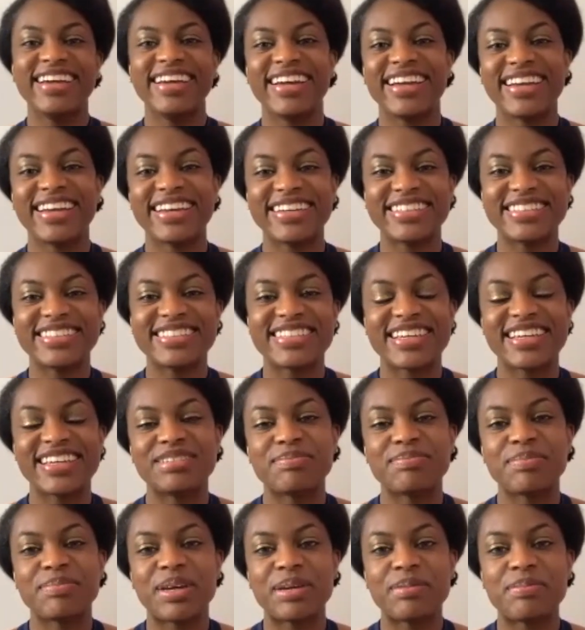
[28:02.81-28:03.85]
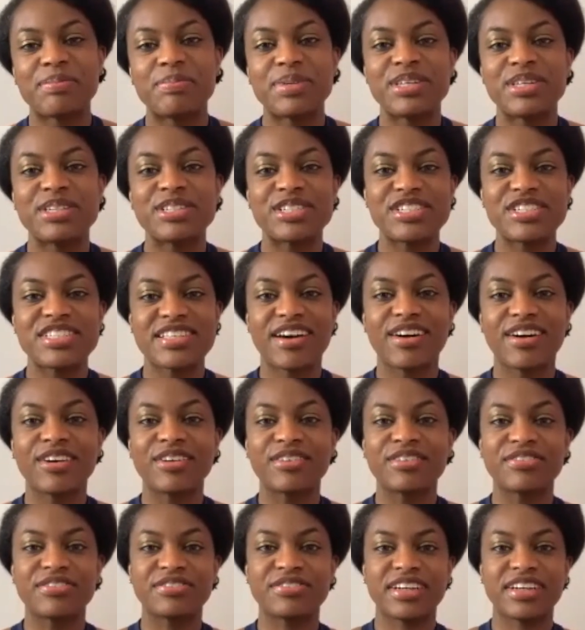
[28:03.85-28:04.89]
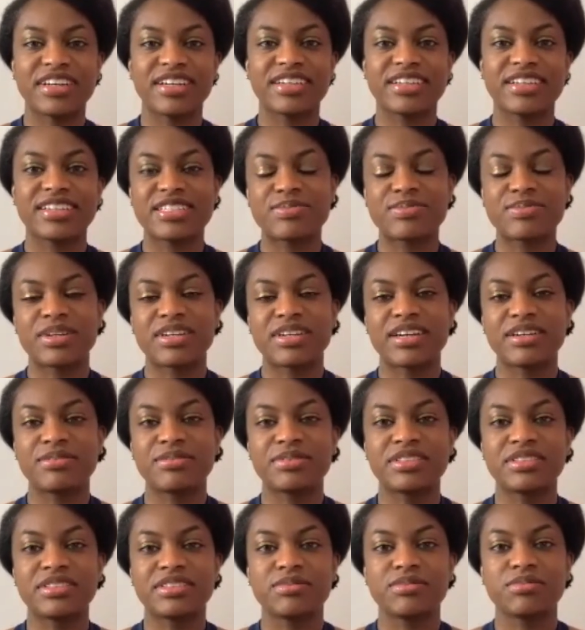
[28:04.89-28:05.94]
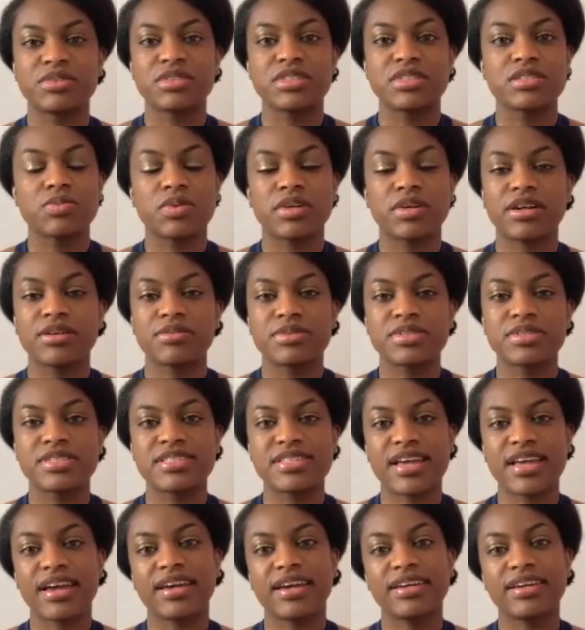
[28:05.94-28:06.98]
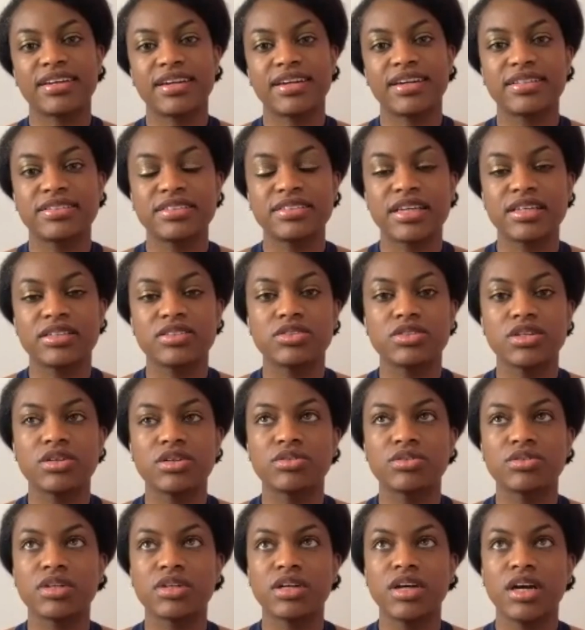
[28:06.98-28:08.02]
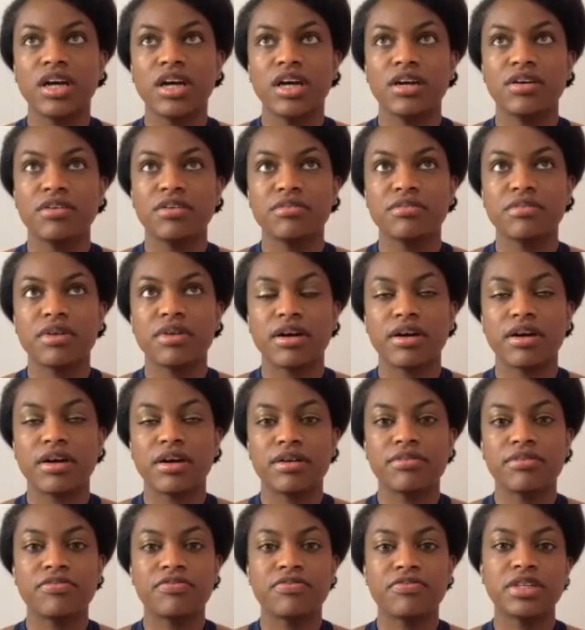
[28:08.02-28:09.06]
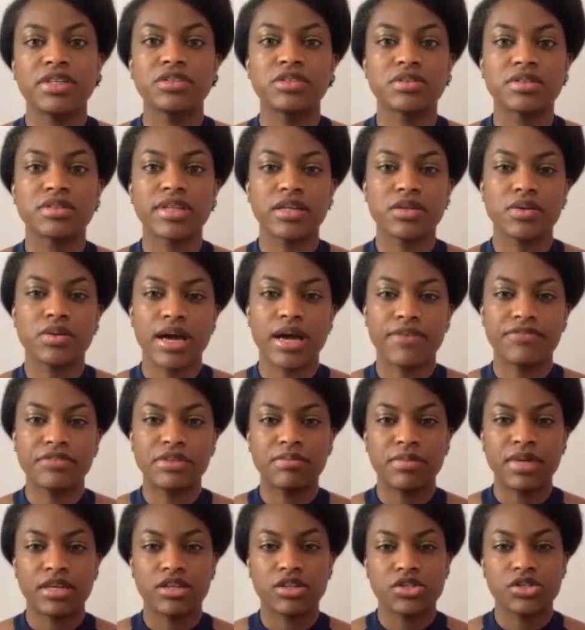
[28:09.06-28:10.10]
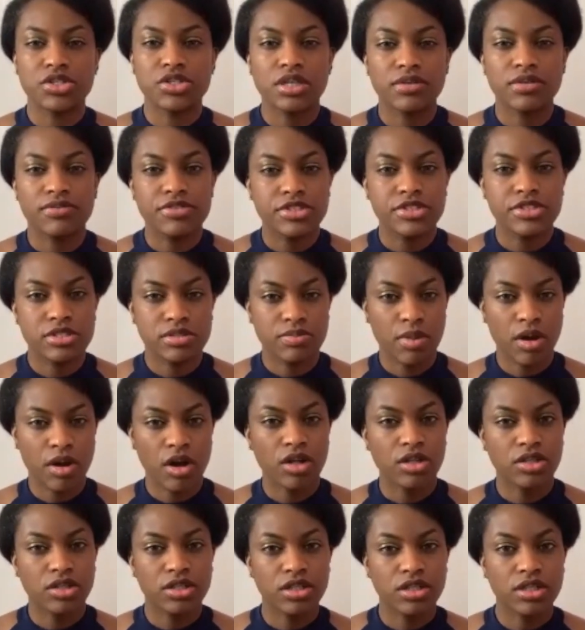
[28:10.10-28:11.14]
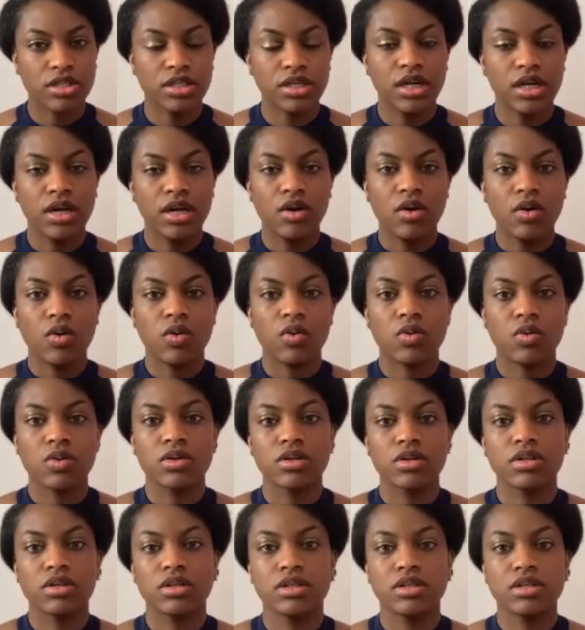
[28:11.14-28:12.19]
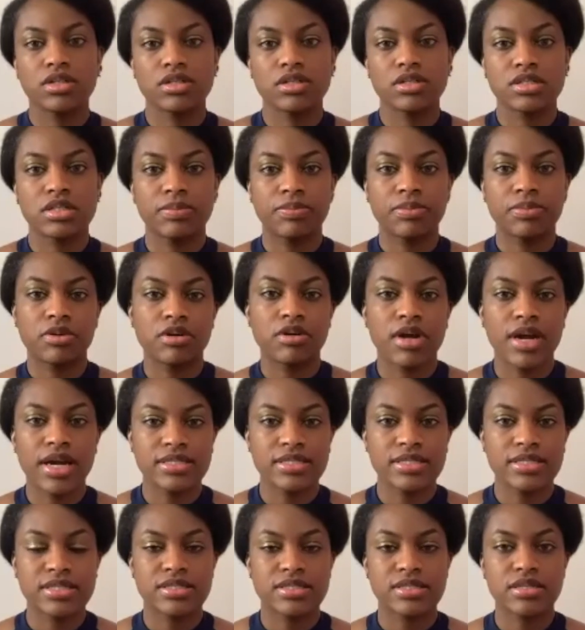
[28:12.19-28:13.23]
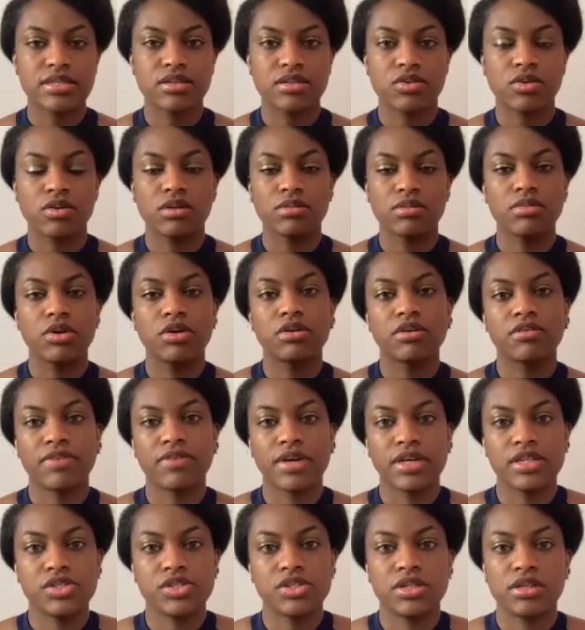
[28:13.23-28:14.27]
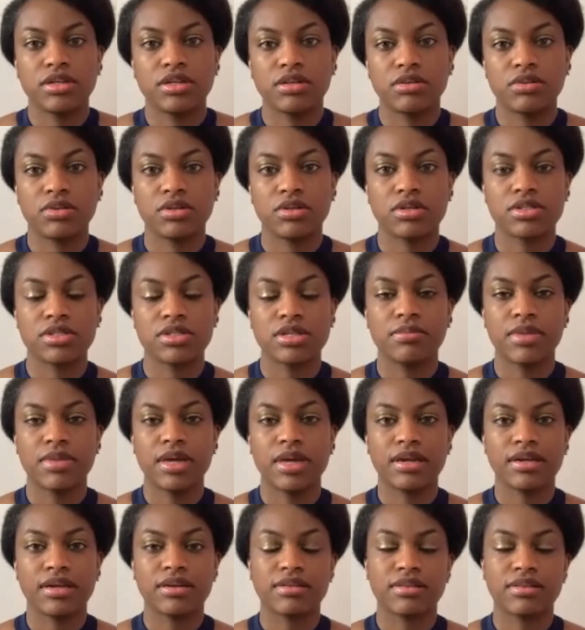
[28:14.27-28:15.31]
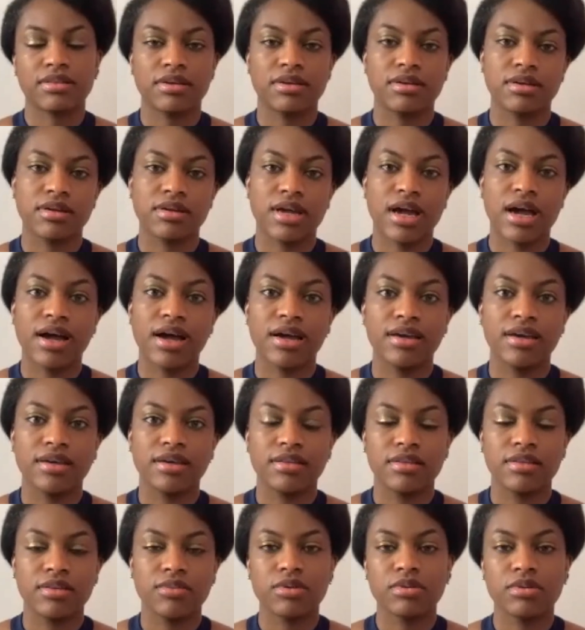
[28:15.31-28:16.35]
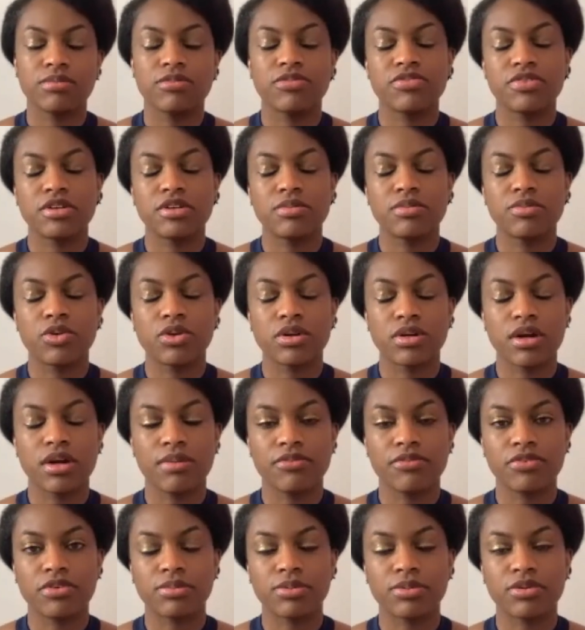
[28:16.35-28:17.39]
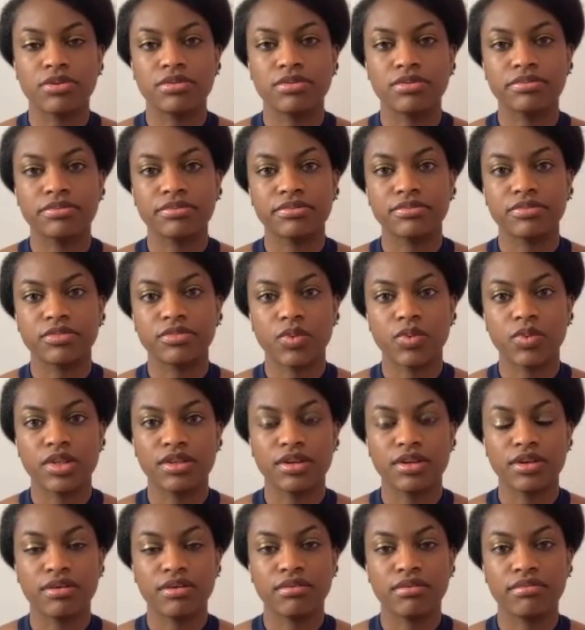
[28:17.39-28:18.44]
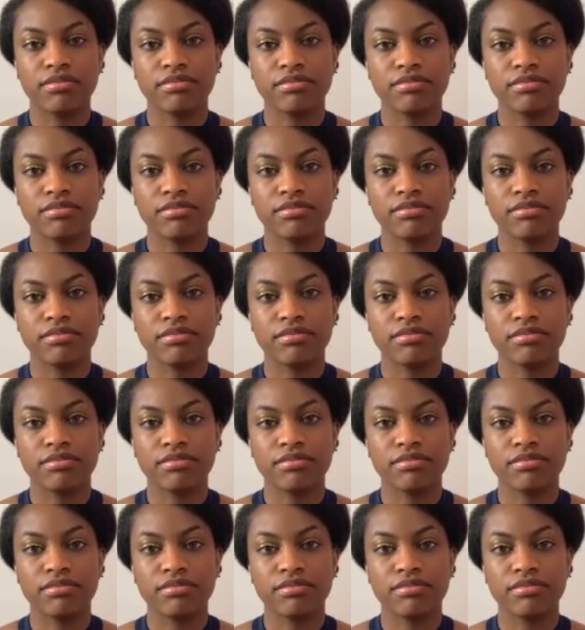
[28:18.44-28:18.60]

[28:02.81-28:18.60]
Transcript: and be yourself is what I would say. And don't feel that you have to make yourself smaller or suppress your motivation in order to make the guy in the room feel more comfortable with you.